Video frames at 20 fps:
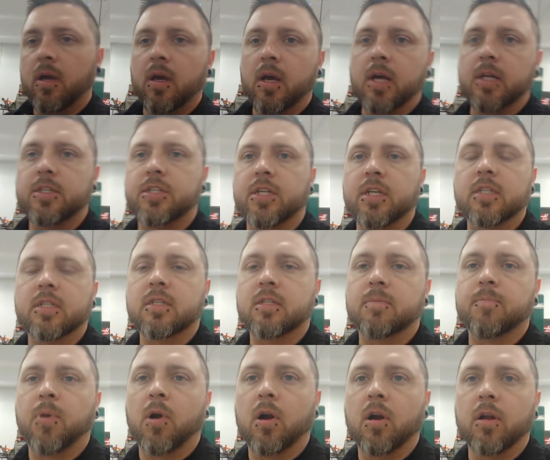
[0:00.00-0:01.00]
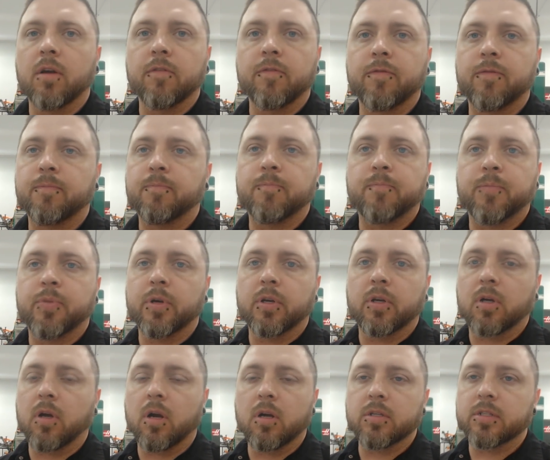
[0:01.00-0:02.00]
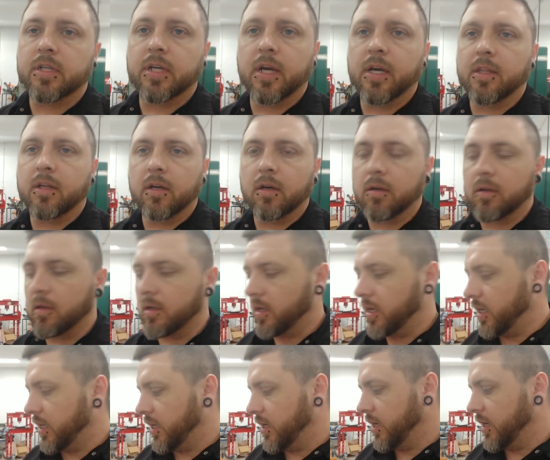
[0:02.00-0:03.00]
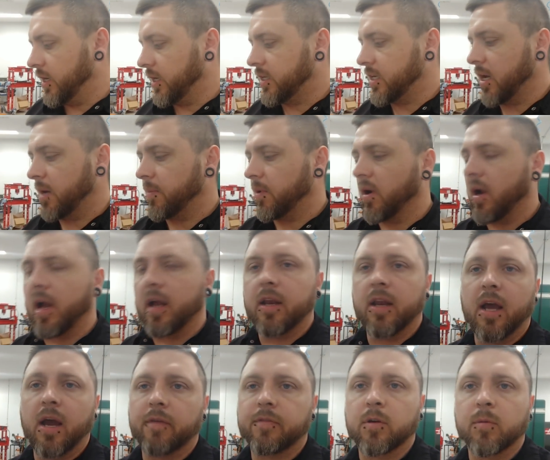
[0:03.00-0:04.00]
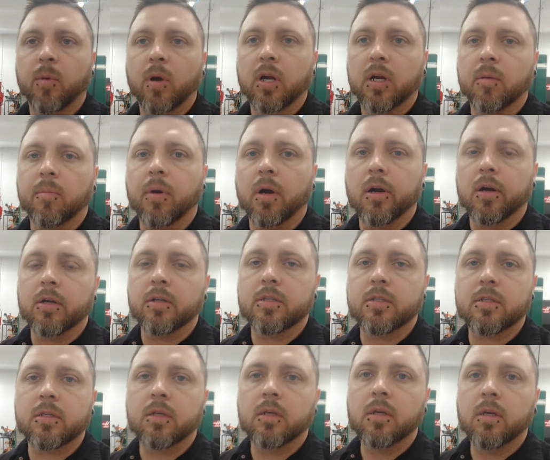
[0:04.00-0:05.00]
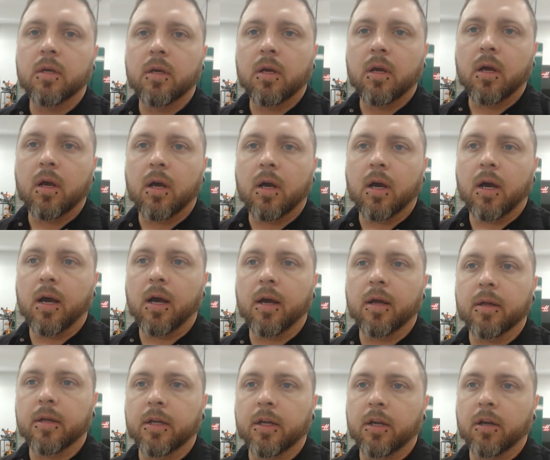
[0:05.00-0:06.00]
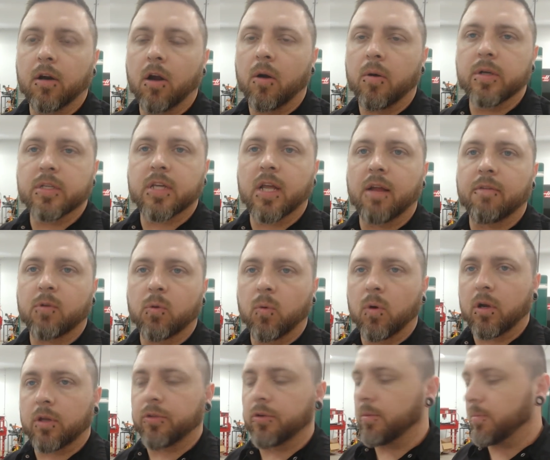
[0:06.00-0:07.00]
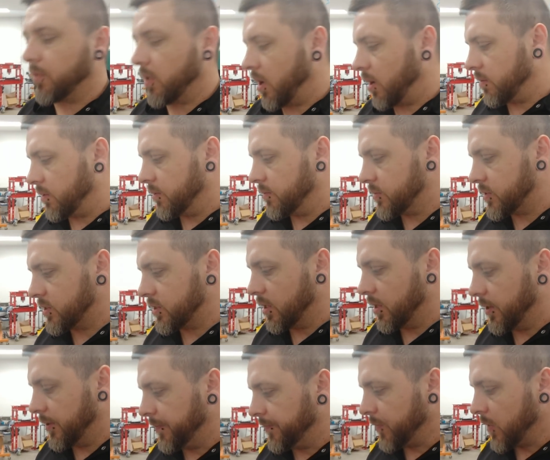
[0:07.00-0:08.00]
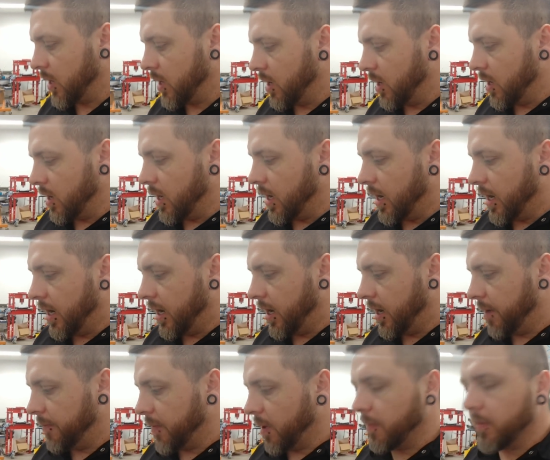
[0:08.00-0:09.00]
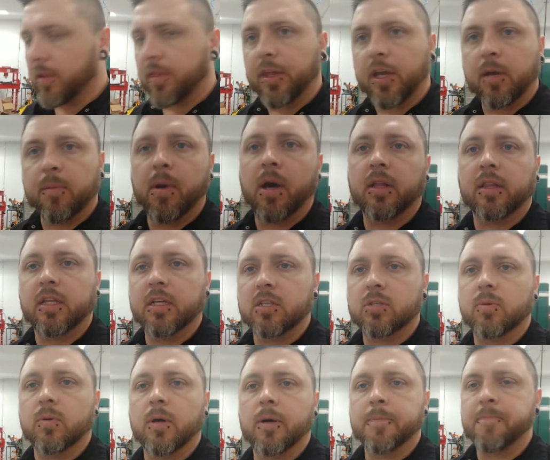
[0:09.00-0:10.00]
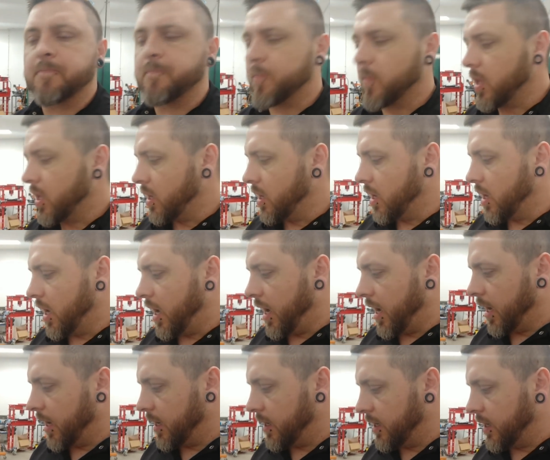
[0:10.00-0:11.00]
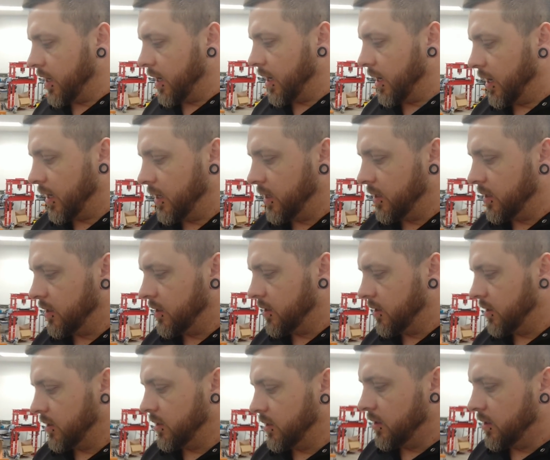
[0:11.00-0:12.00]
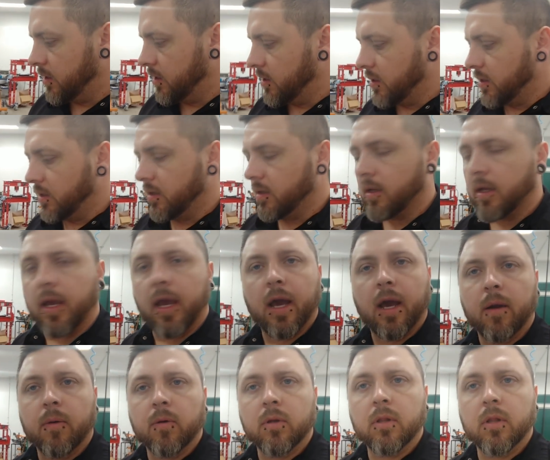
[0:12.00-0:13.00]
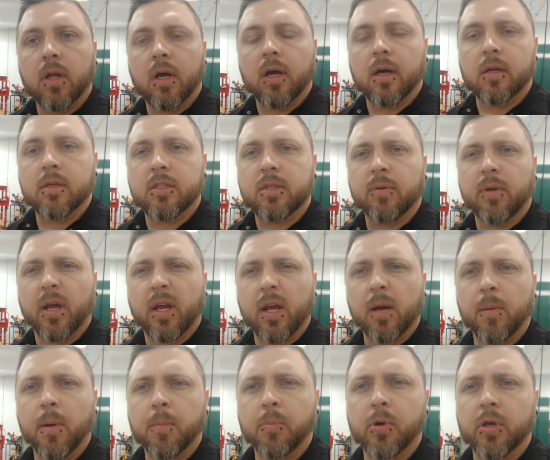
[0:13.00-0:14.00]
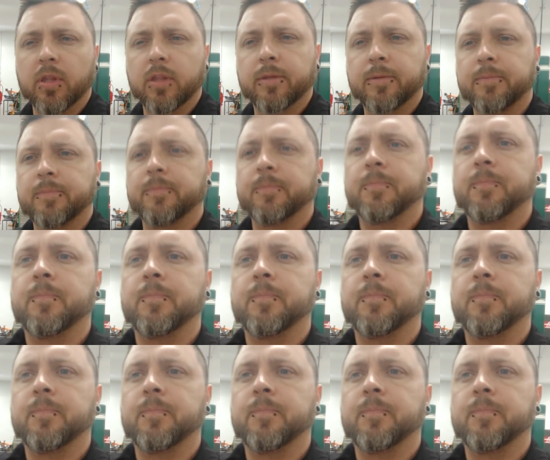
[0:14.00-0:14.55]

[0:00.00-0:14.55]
That's just part of putting cars together. Any Anytime you're adding aftermarket parts, uh, you're always going to have to work through problems. So um, I'm going to think about this one and uh, yeah, we'll uh, see what I come up with.